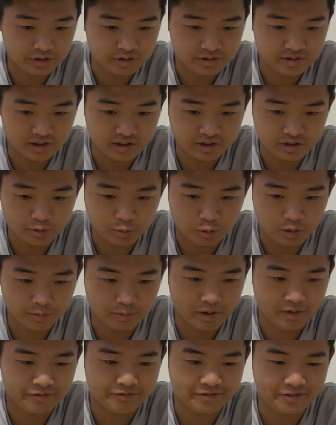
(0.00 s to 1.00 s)
to send you one of
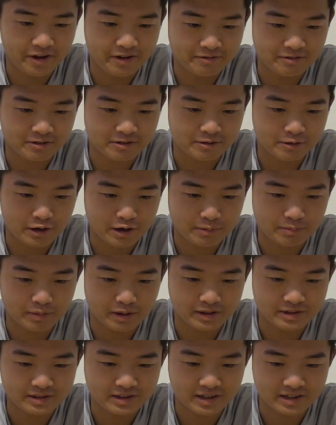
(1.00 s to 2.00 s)
my favorite
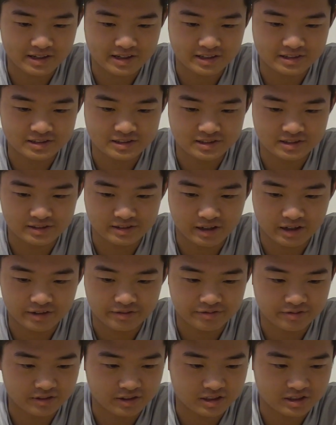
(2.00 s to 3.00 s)
crankbait that catches a lot
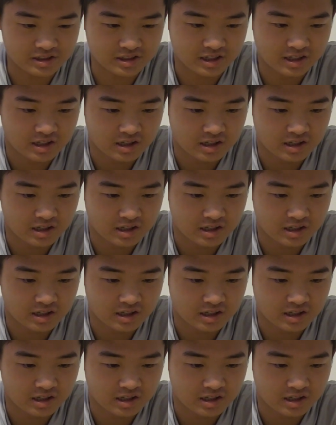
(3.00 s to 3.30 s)
of fish.